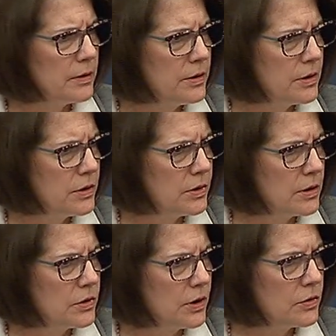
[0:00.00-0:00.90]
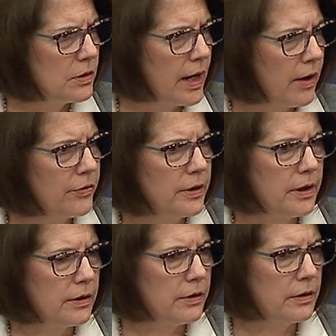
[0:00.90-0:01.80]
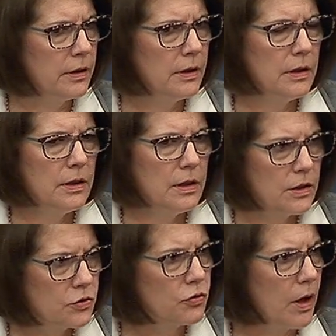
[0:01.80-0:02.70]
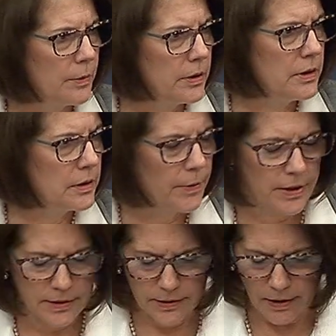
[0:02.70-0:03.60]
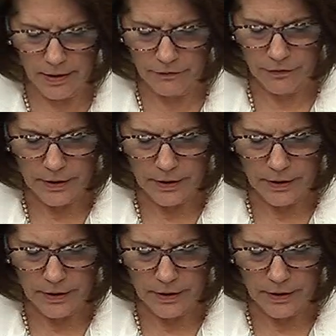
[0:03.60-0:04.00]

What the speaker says: This is such, healthcare is trauma in somebody's life.